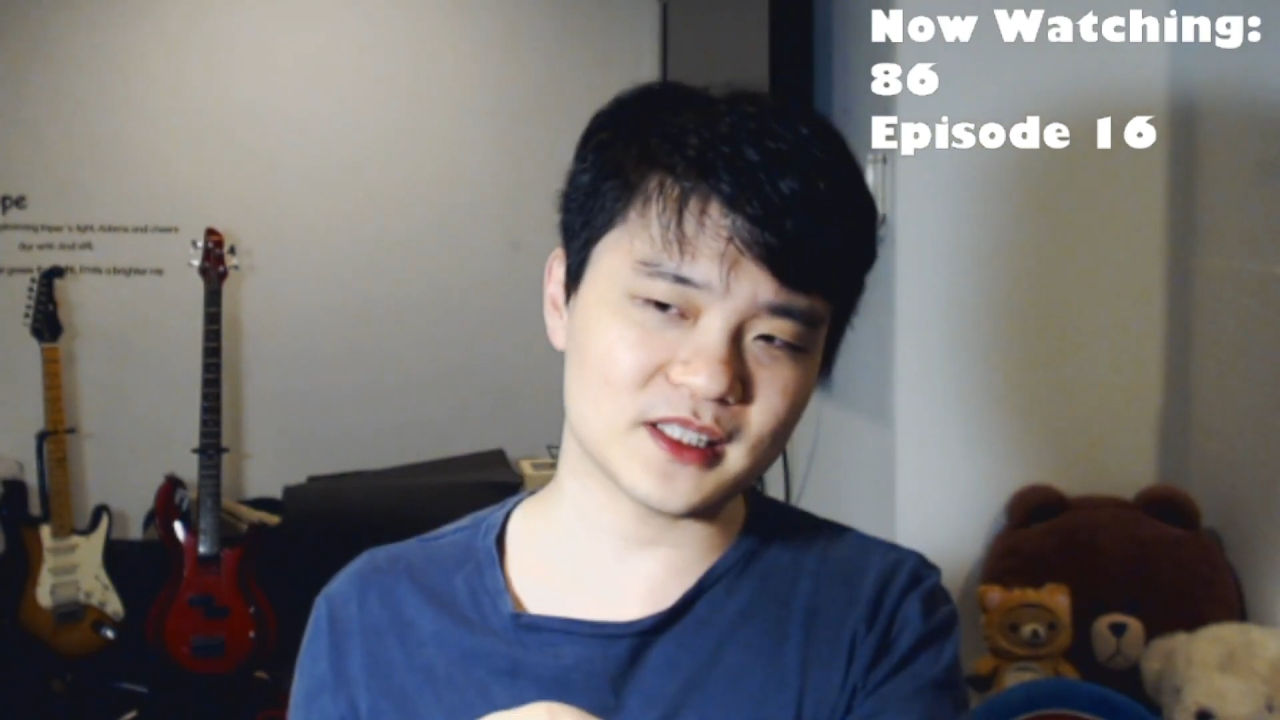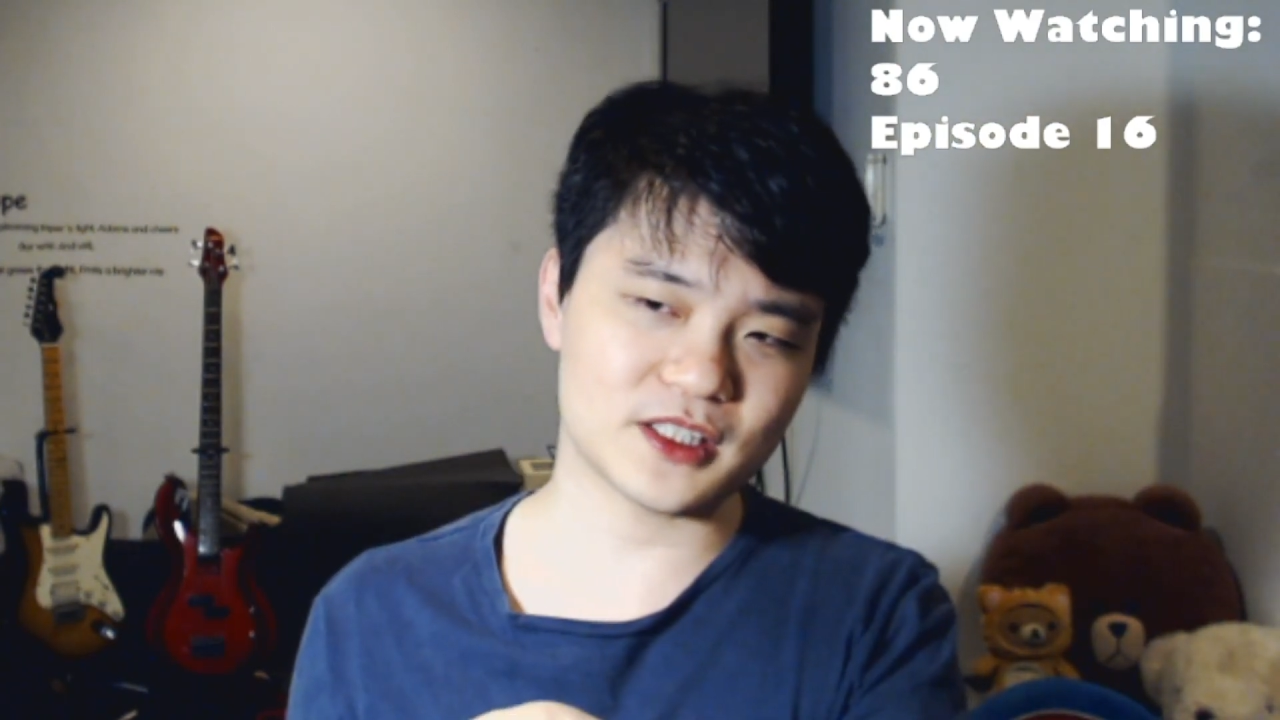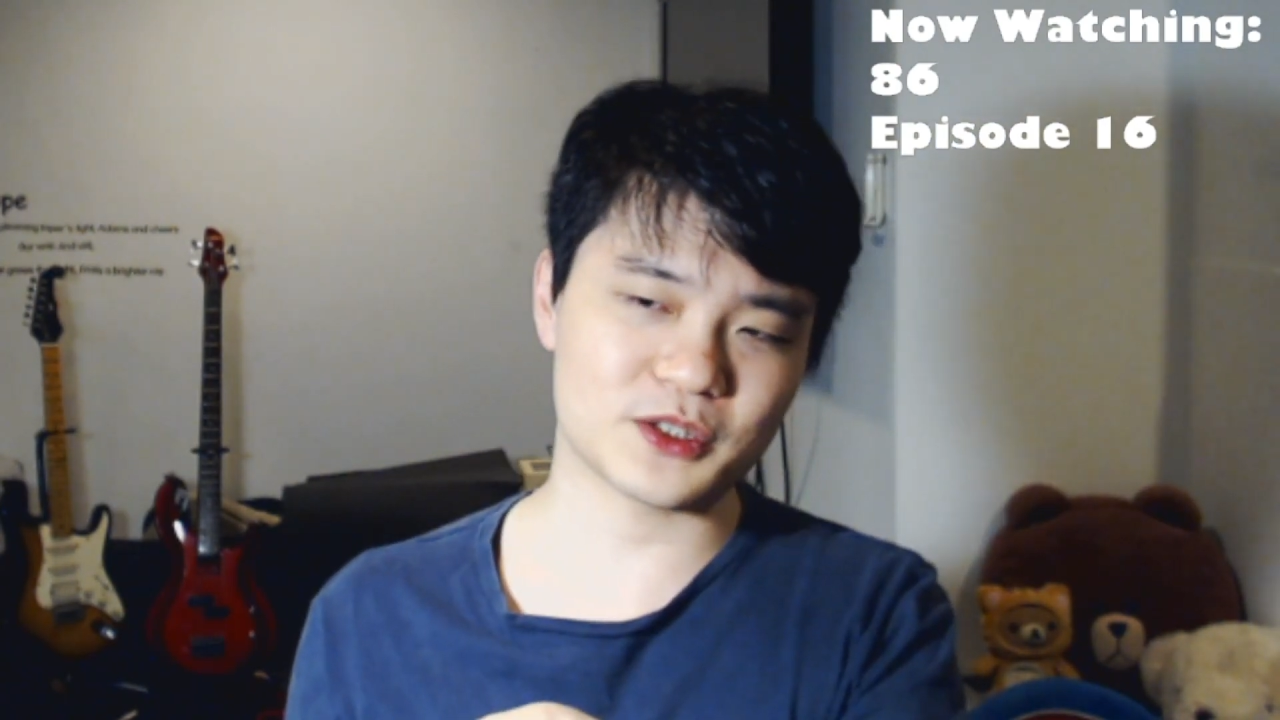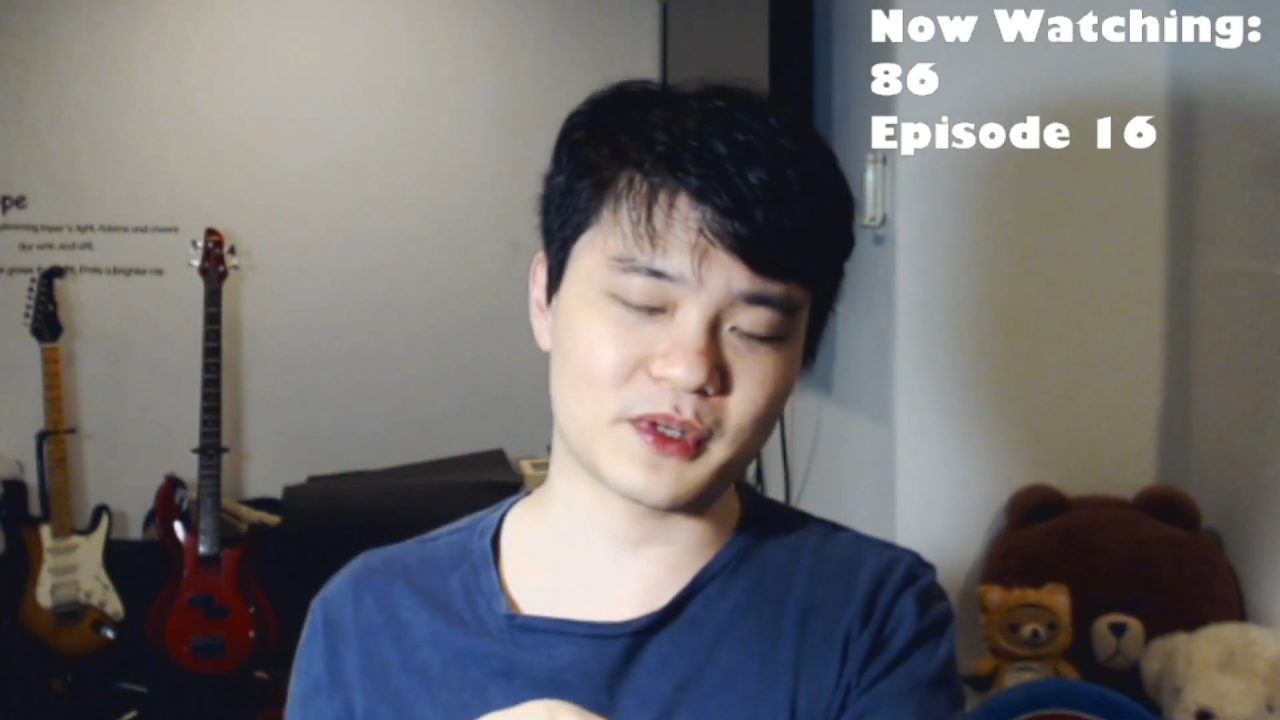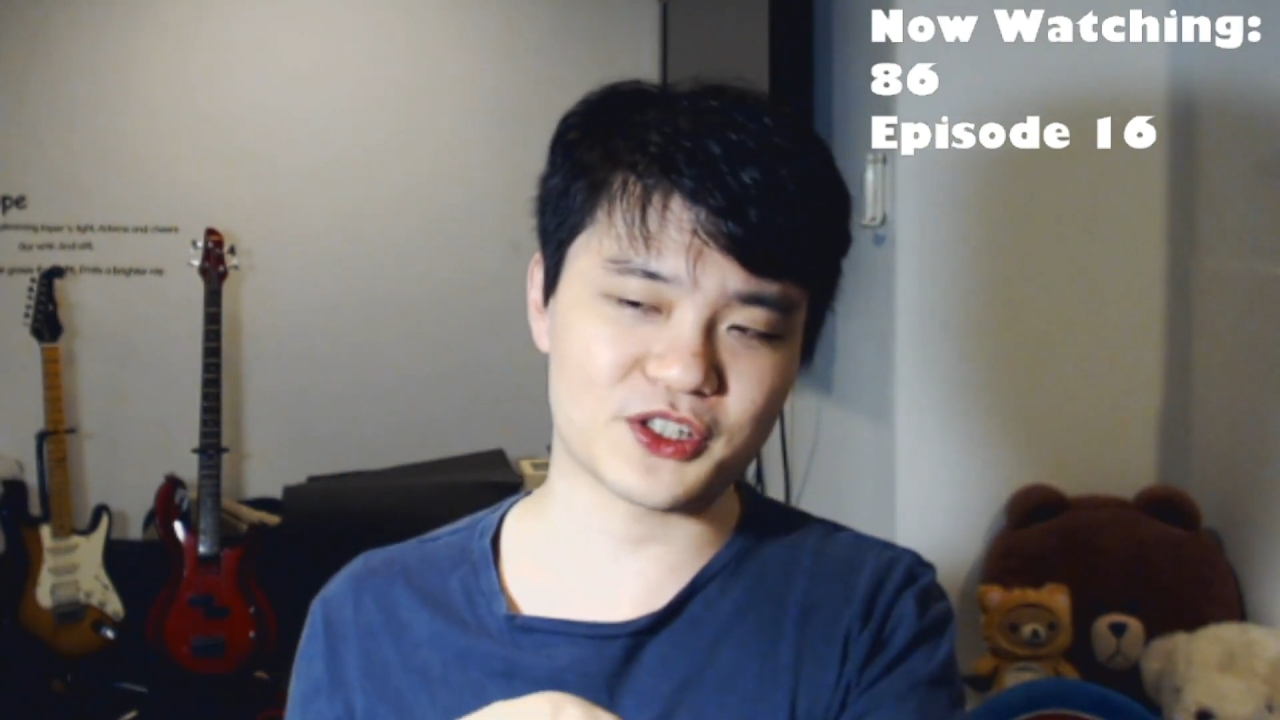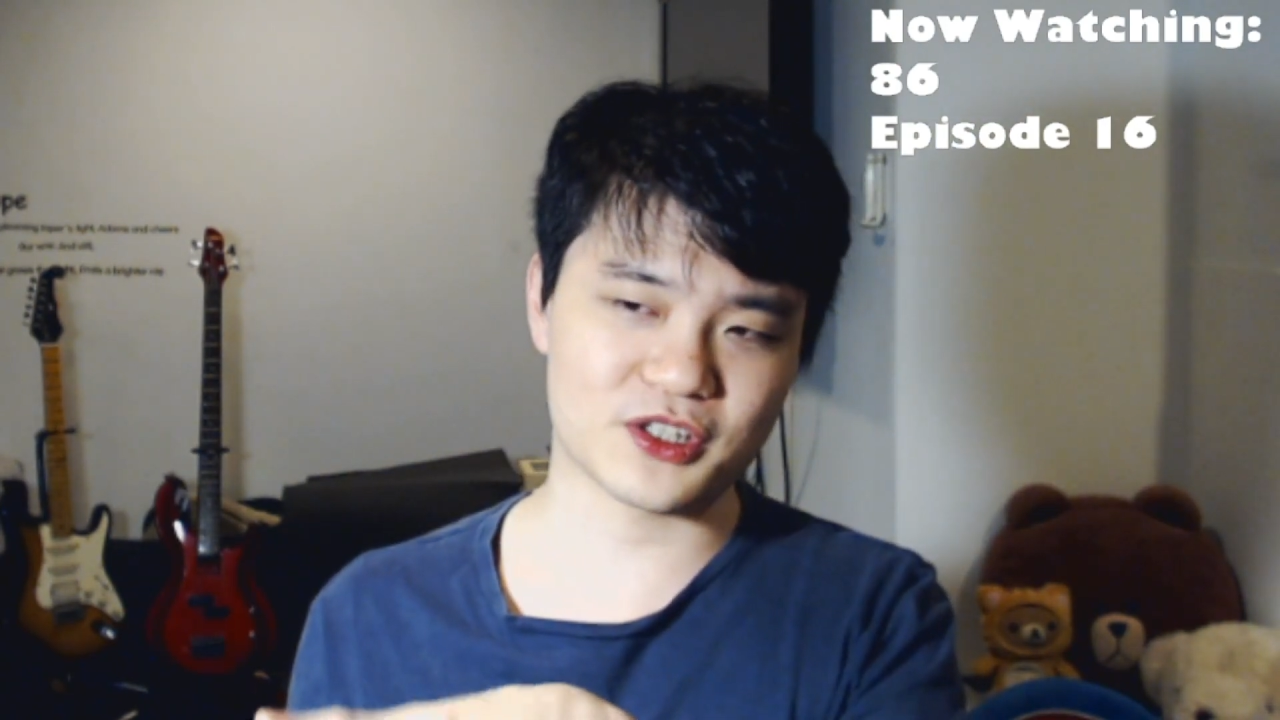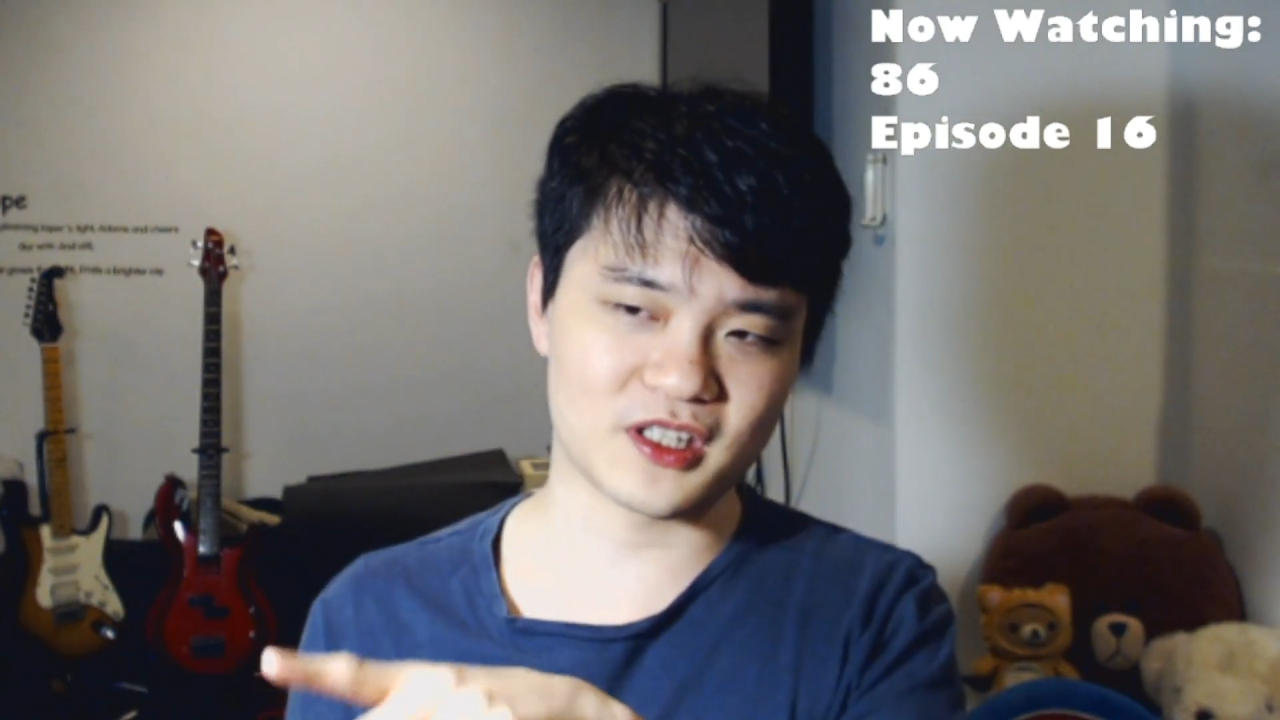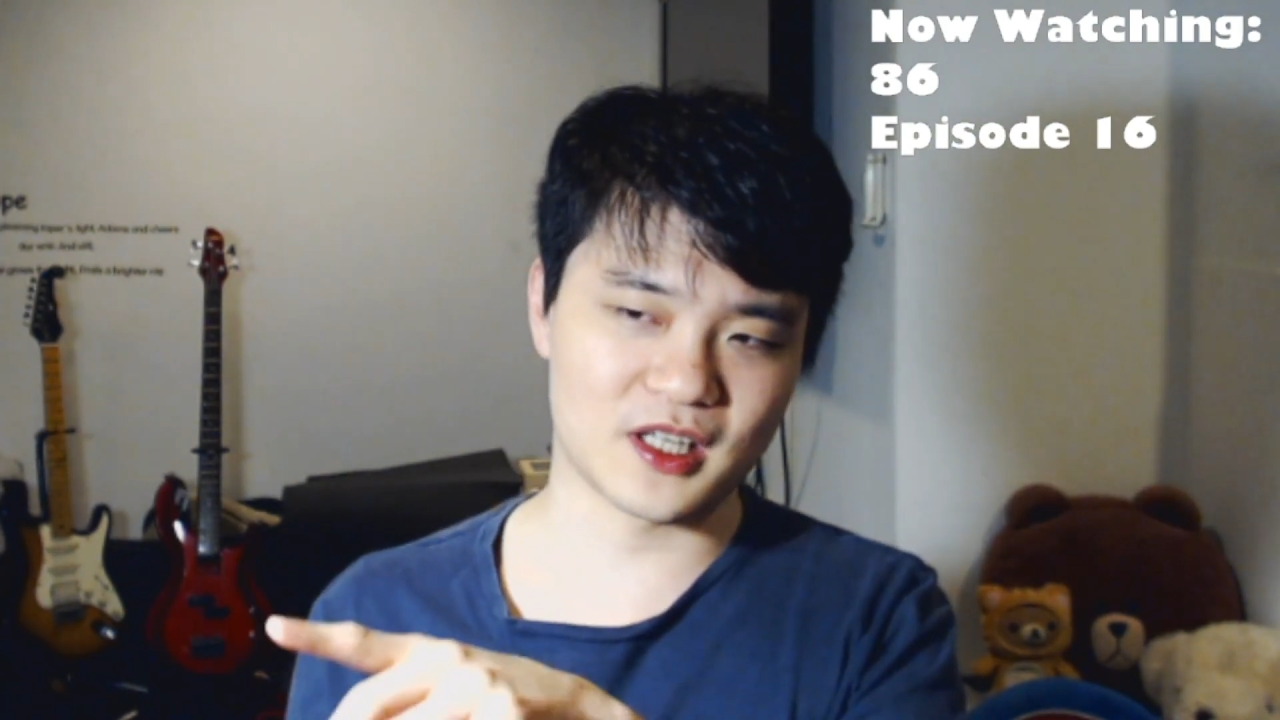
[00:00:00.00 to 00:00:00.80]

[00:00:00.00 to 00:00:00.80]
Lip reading: situation